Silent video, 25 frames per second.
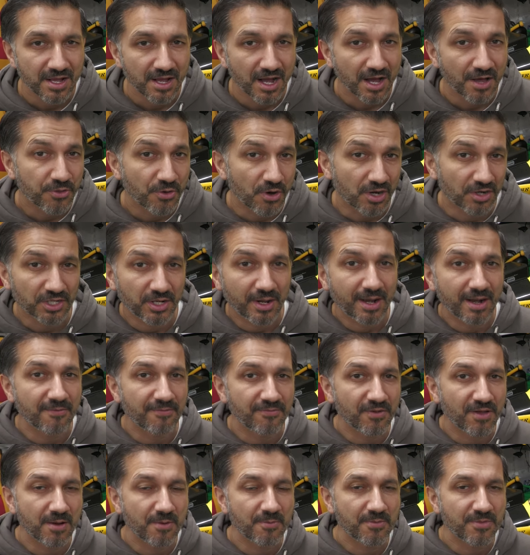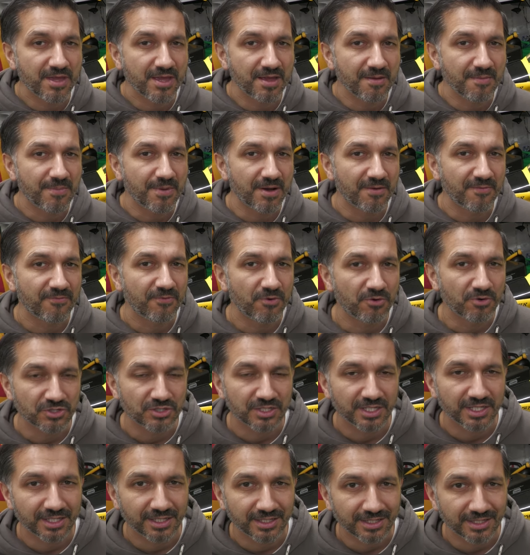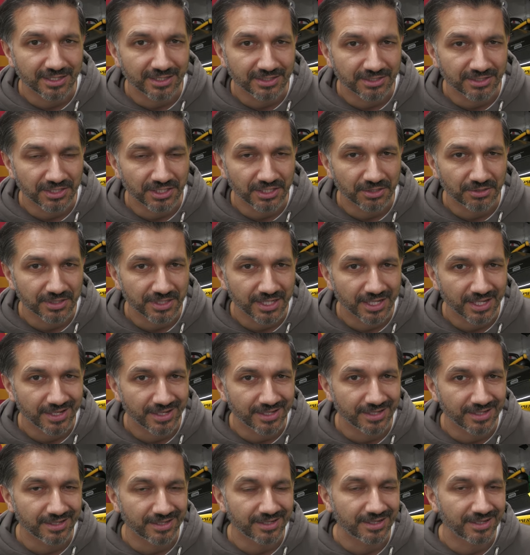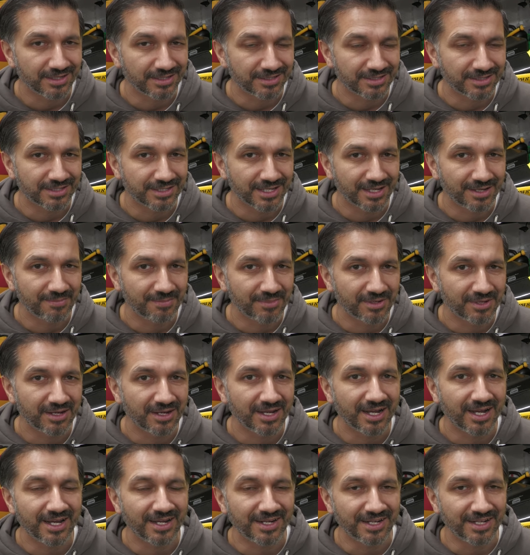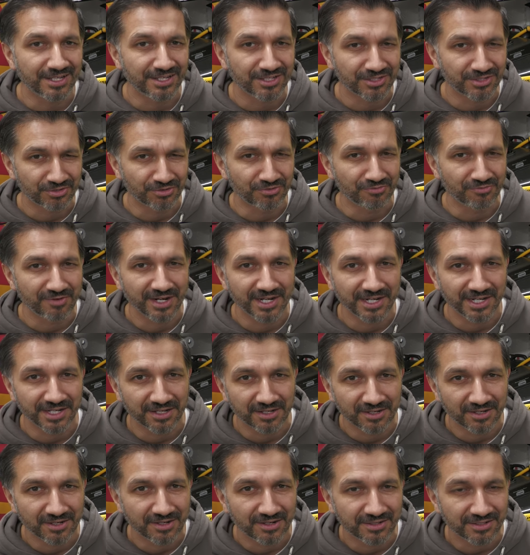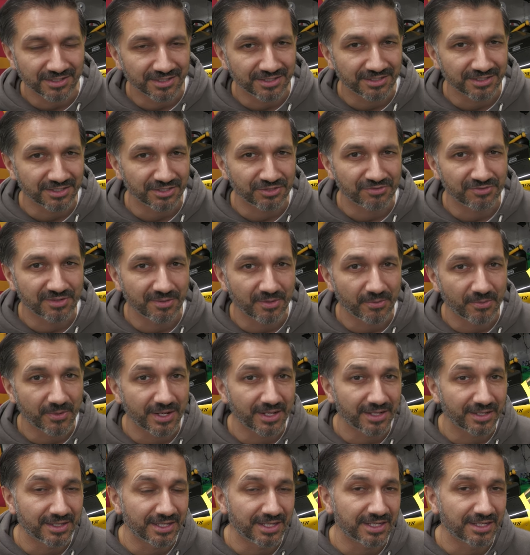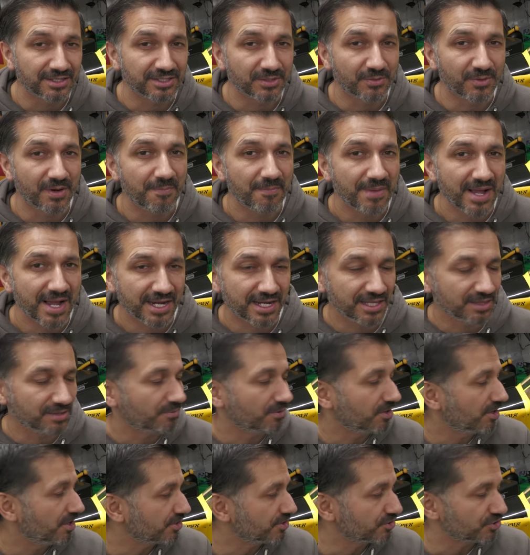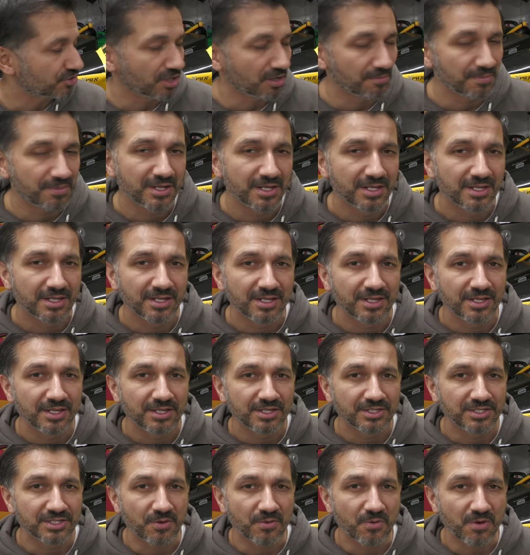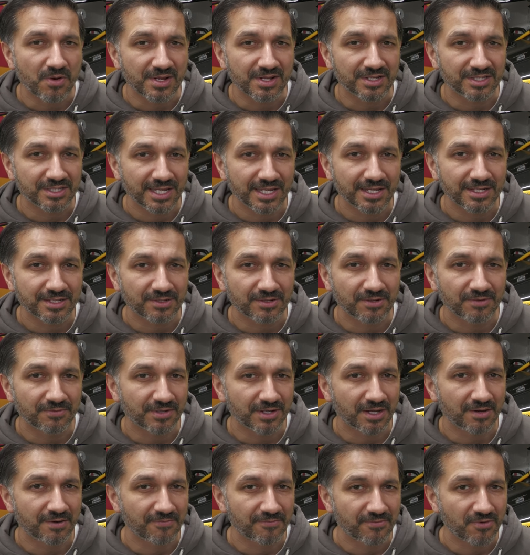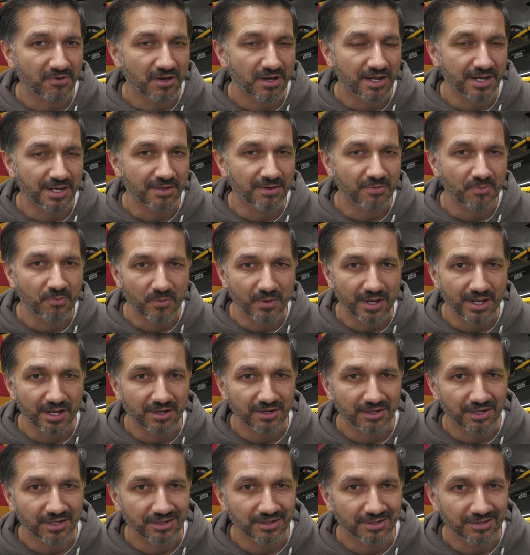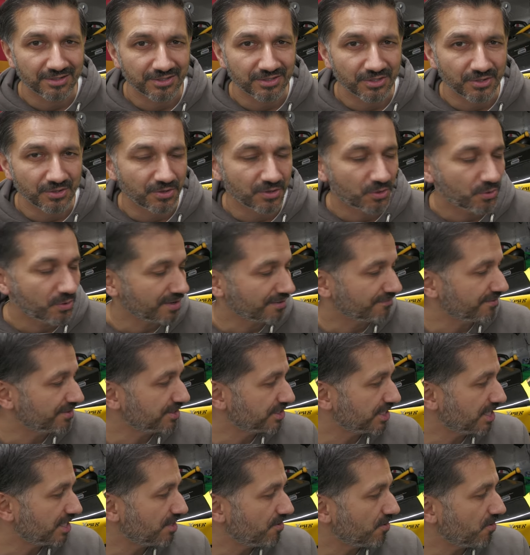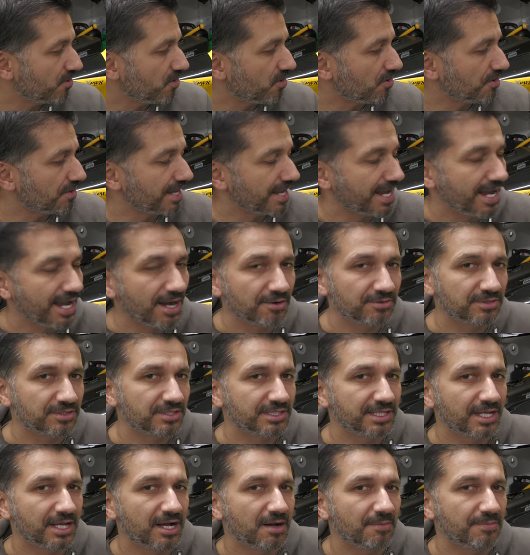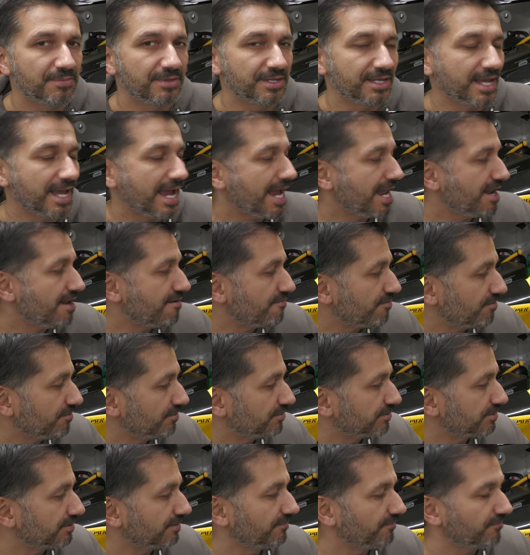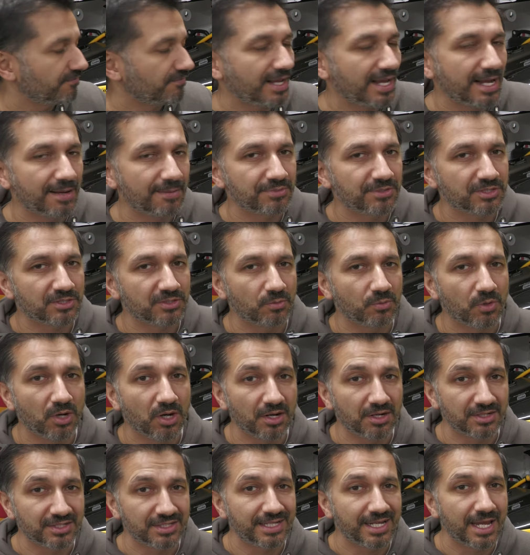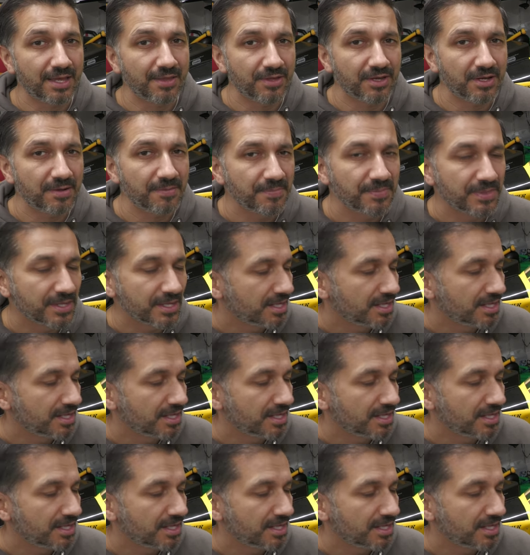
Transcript: I thought I'd go out flying with it, but unfortunately it's the UK, it's December and it's still raining hard and it's extremely windy. So we're back in the workshop. So what, instead of going flying, we are gonna do a quick video on how to set up the ailerons and flaps to work together